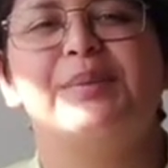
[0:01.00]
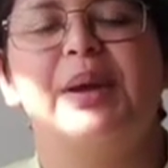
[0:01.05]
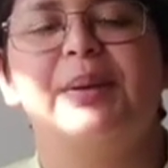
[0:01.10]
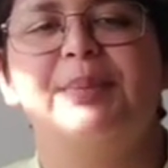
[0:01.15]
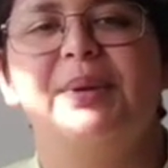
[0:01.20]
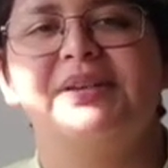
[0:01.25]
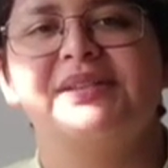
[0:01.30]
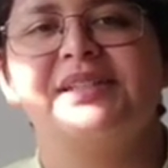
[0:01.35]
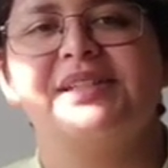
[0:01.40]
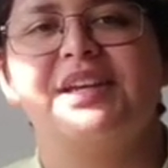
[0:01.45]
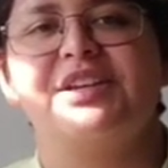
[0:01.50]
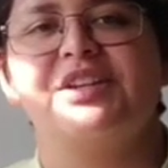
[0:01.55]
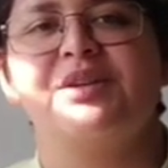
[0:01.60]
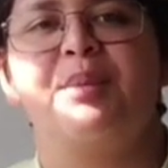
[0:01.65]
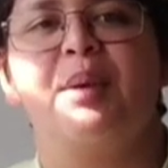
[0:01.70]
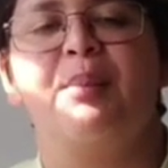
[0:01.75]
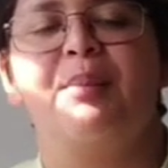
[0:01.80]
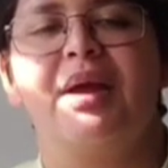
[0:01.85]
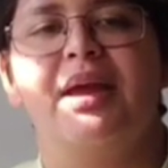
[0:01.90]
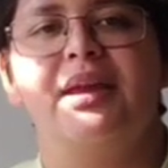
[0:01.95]
my presentation
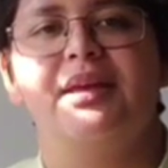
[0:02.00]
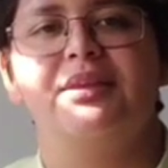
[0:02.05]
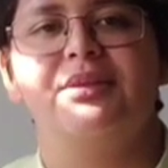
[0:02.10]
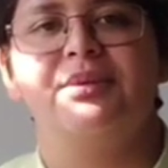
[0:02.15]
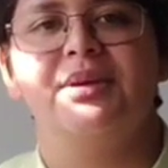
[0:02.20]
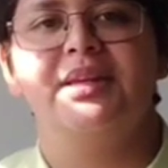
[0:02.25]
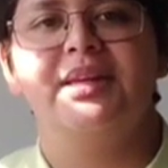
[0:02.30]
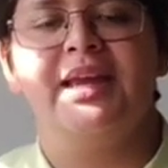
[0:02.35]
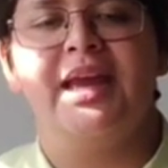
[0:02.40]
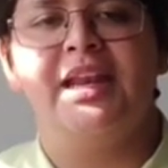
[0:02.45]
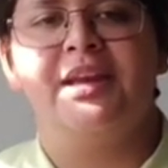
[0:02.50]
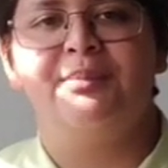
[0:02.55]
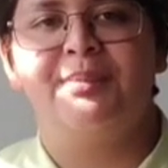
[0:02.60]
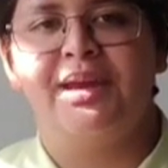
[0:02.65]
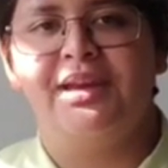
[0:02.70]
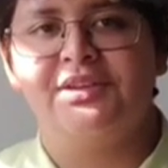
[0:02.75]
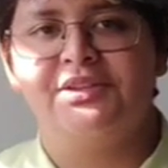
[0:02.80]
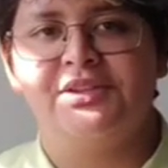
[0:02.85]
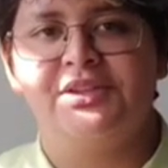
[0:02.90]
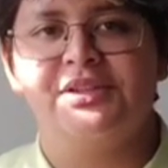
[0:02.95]
about my 3D
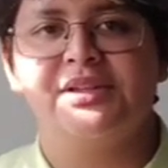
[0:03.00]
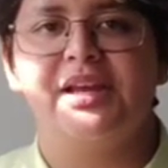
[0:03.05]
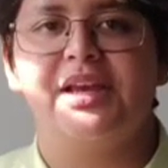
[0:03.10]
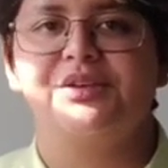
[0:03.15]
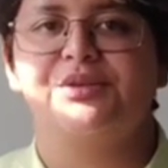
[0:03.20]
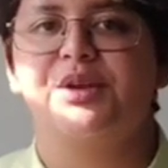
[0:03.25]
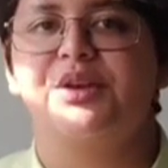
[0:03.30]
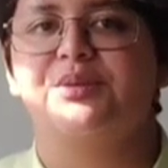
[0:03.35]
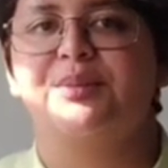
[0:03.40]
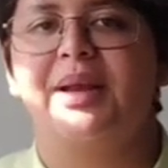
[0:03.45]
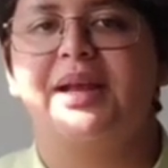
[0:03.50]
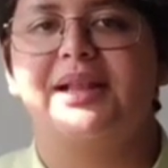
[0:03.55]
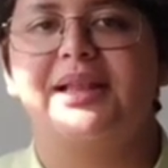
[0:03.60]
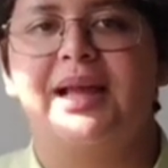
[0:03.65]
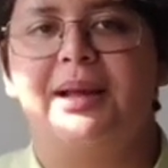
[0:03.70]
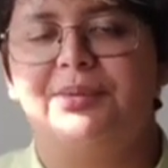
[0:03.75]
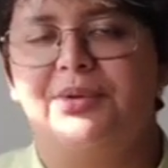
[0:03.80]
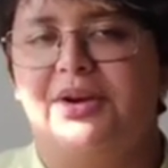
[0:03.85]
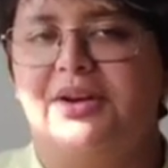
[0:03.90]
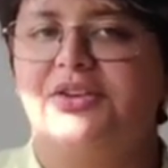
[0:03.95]
animation as well as my
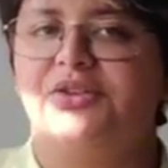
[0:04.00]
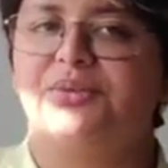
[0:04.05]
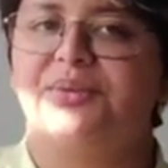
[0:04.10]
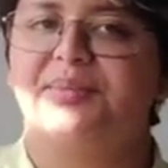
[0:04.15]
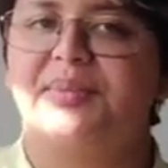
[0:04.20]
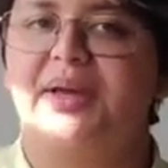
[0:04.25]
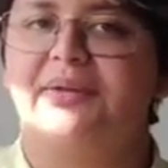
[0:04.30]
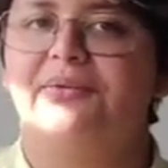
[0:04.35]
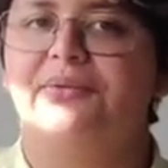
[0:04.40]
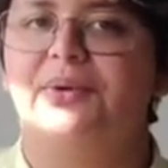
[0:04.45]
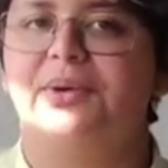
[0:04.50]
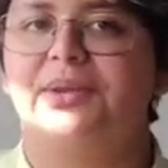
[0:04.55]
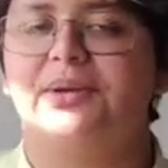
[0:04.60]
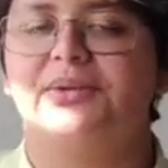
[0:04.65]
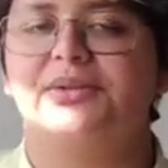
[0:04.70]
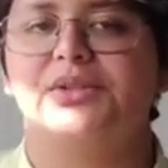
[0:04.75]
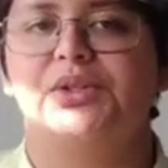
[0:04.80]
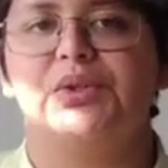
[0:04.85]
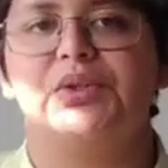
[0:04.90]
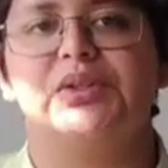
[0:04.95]
collaboration with my fourth
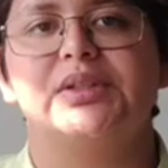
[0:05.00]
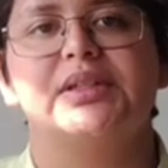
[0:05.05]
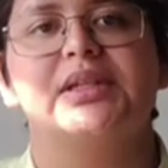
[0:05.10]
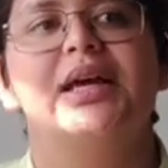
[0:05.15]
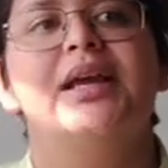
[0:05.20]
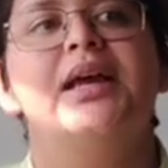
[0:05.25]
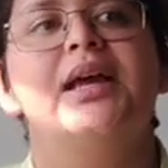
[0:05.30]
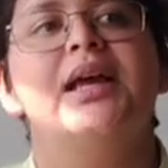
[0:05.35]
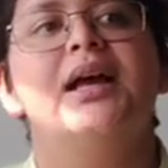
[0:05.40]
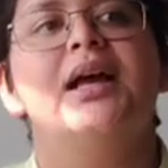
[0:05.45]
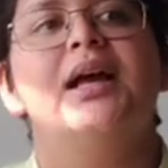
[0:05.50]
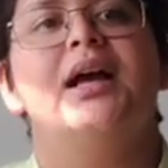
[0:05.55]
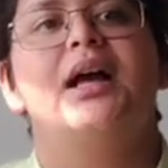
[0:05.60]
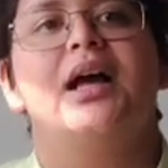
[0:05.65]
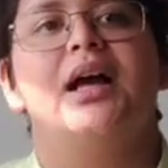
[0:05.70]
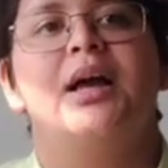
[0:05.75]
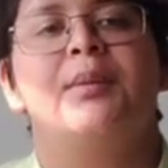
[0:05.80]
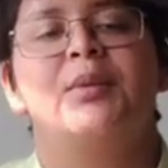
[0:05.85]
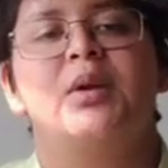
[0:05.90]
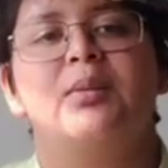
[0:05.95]
year student.
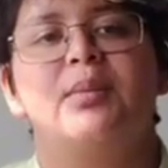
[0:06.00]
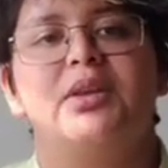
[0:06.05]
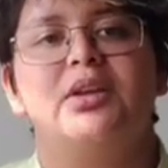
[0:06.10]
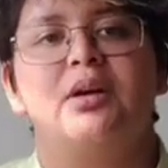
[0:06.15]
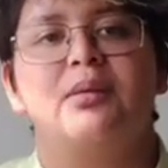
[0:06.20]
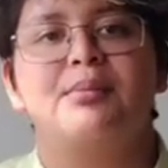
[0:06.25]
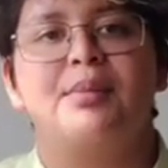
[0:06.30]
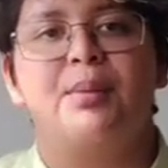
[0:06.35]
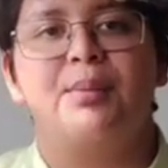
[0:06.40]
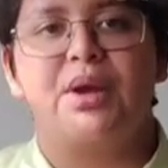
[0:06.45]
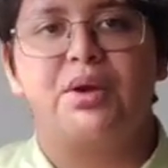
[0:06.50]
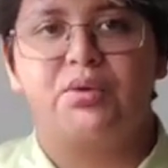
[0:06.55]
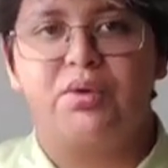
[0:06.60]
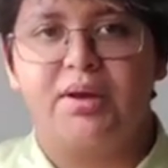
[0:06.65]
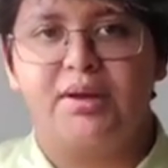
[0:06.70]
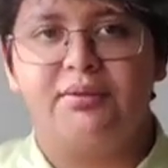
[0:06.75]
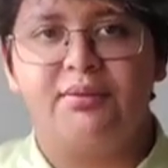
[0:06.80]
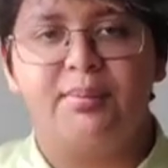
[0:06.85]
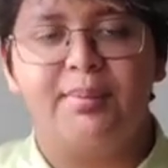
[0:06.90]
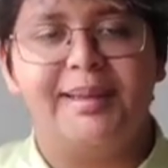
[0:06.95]
I'm going to be talking about my
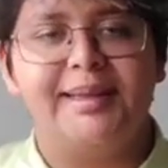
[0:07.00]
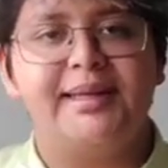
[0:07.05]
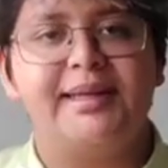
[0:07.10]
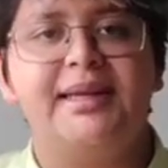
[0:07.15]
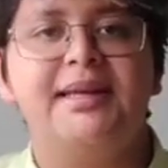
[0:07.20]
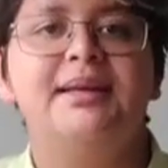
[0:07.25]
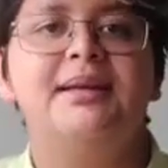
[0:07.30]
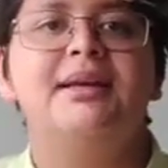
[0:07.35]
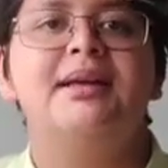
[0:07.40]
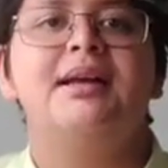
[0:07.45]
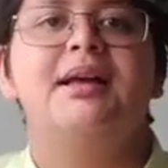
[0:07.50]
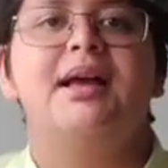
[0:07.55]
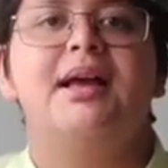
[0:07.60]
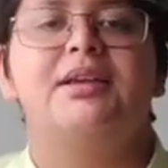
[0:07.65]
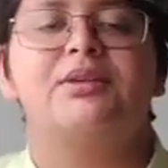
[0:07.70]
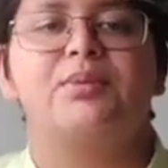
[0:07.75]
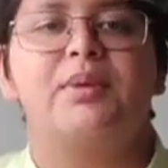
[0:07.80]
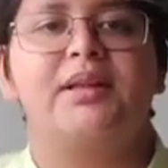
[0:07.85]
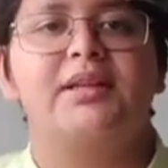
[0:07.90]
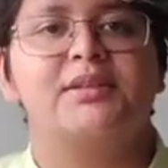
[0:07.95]
creative ability
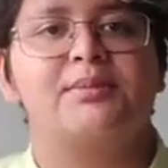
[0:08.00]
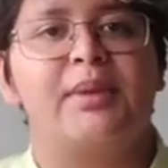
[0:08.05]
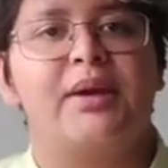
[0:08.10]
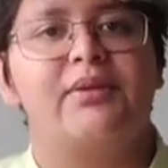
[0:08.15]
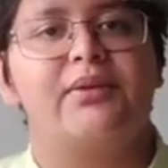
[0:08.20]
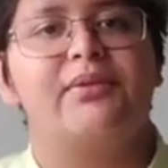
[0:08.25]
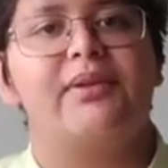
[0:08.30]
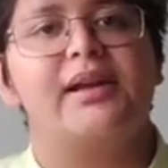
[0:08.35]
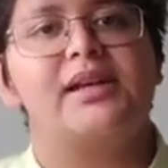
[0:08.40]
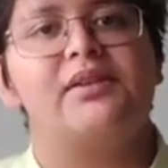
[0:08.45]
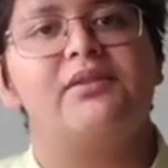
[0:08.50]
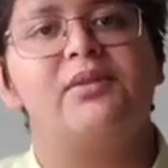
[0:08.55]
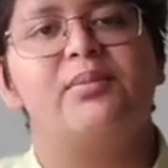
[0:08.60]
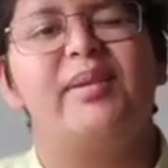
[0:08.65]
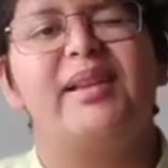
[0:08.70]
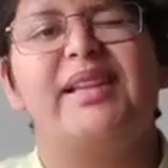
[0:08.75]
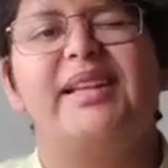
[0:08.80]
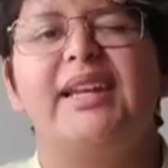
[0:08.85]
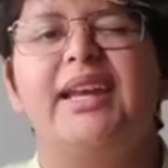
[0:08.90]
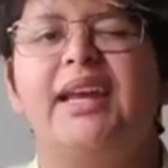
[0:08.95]
as well as my reflective
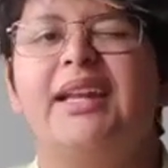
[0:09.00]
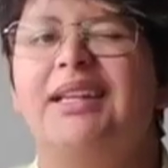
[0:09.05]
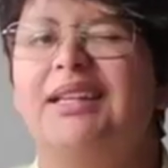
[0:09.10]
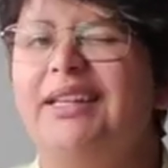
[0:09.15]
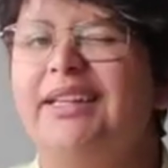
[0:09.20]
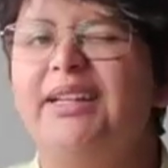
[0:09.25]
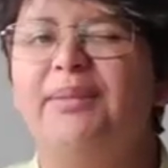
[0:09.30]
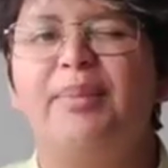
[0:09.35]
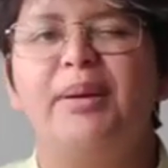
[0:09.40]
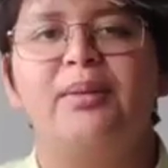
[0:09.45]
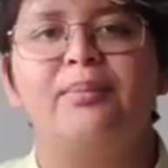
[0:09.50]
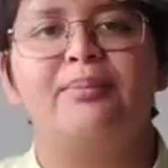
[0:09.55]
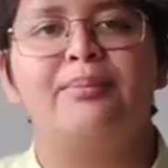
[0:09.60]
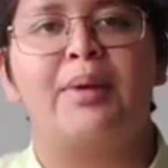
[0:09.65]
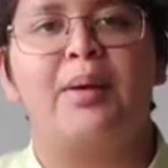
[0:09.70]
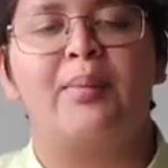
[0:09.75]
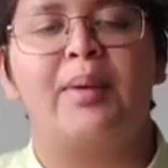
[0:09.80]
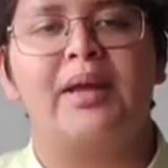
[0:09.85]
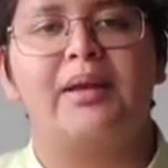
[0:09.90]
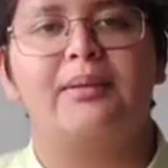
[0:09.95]
ability and a little bit
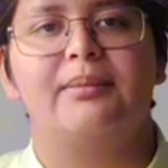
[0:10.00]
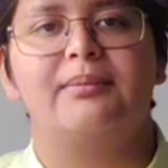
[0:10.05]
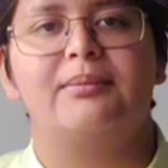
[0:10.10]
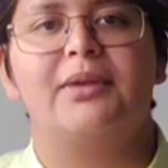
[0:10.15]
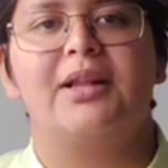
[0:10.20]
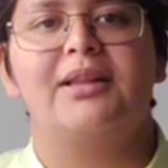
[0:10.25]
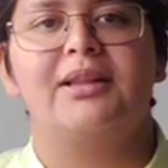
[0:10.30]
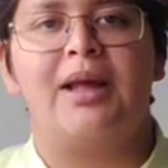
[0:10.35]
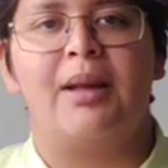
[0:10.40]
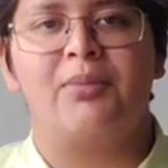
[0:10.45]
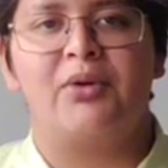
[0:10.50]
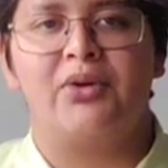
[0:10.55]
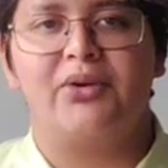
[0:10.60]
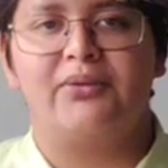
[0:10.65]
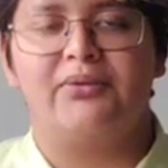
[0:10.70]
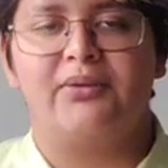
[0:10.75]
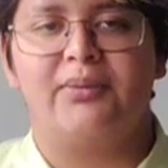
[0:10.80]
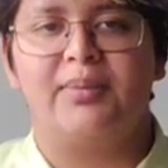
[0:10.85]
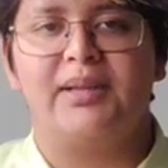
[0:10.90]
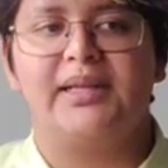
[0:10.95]
about my
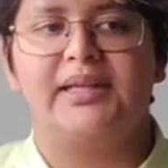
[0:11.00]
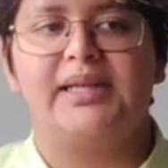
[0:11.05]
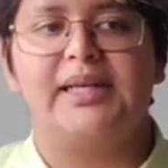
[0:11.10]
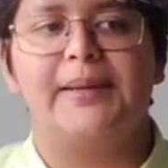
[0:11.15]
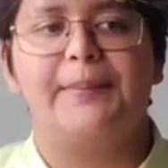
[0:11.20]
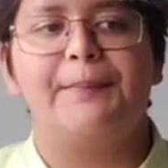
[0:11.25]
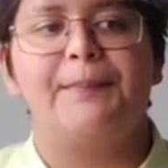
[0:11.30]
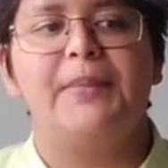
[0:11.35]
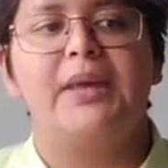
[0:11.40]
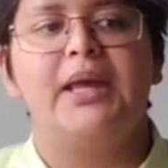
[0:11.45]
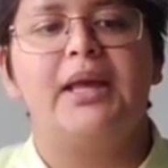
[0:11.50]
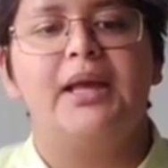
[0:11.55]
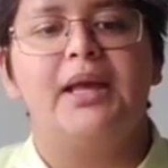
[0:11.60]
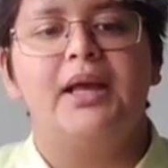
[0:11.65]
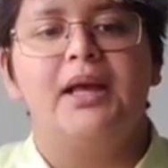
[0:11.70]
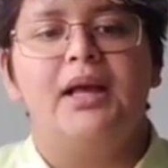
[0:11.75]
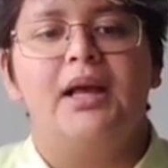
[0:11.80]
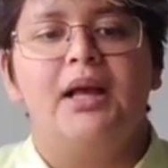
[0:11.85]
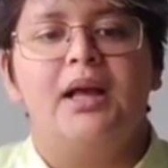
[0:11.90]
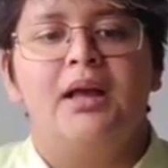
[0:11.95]
collaborative ability.
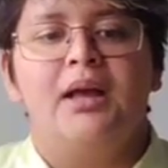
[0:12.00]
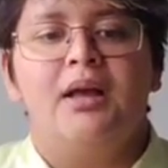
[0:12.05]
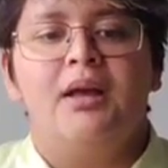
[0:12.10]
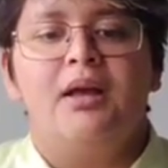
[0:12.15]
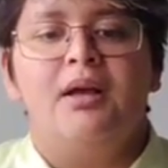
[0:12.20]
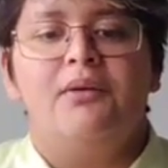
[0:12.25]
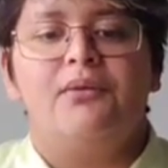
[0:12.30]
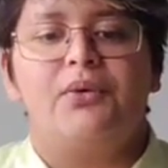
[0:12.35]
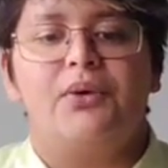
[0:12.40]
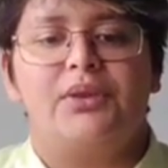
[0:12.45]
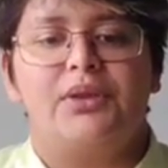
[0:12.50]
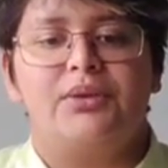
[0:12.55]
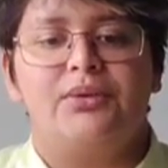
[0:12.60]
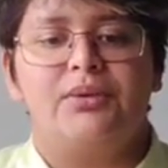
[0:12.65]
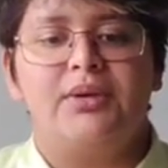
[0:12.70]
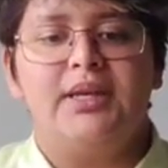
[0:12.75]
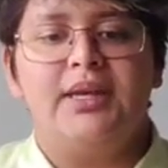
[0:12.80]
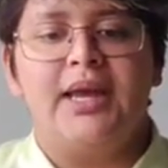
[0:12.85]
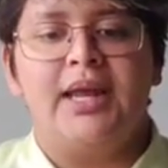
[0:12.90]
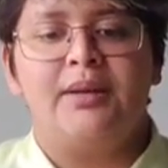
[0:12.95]
For the
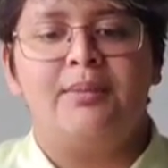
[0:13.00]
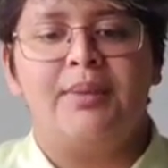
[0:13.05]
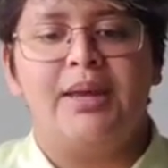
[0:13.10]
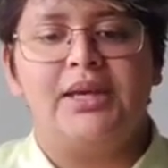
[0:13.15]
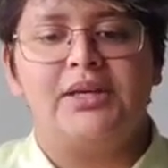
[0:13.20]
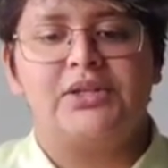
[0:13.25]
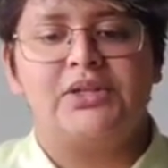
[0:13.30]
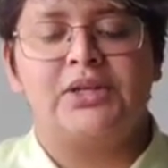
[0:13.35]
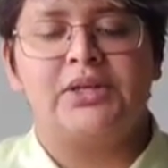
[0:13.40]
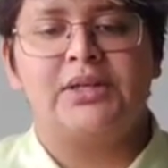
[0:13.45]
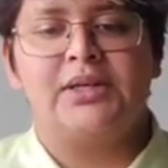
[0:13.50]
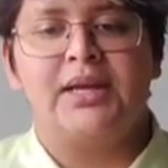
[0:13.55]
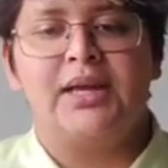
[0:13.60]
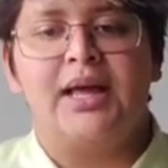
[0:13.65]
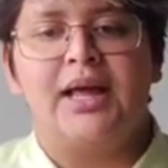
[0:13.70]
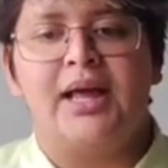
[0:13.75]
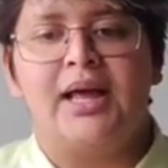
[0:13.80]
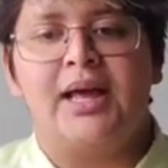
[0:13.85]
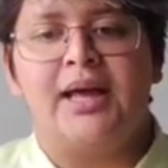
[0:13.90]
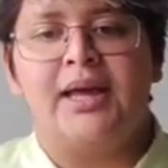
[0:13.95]
3D animation,